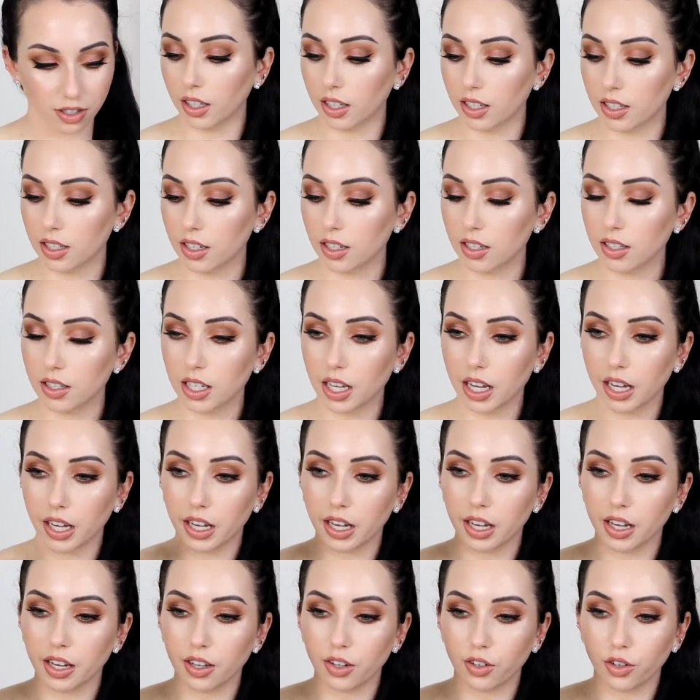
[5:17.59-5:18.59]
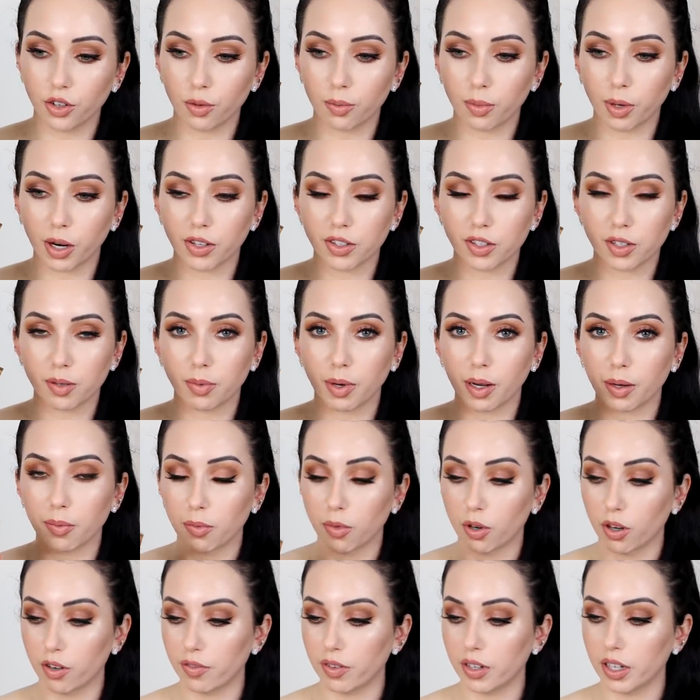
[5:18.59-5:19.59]
This is a new bronzer by
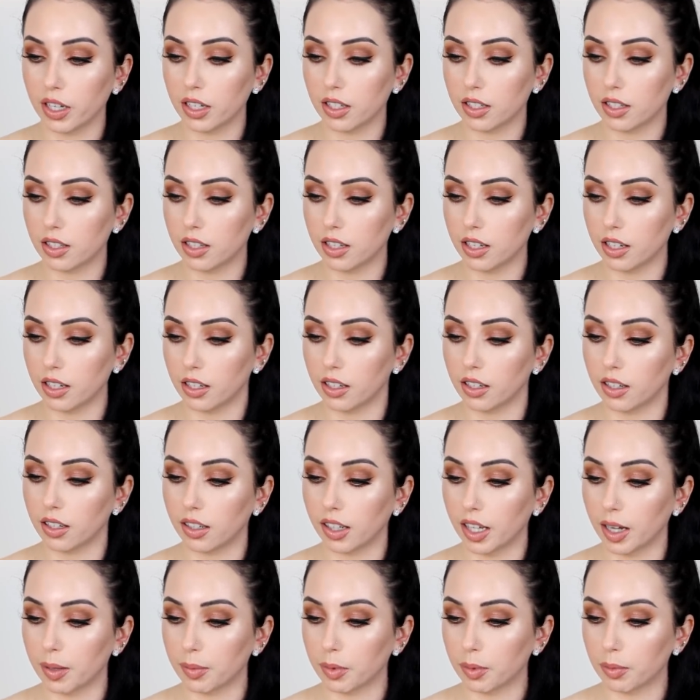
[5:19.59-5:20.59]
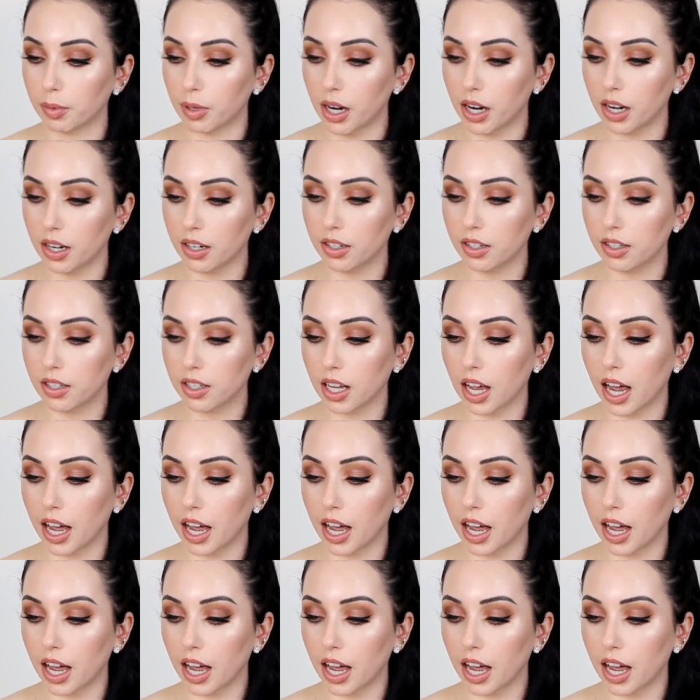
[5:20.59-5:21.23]
Morphe. It's the Glamour Bronze.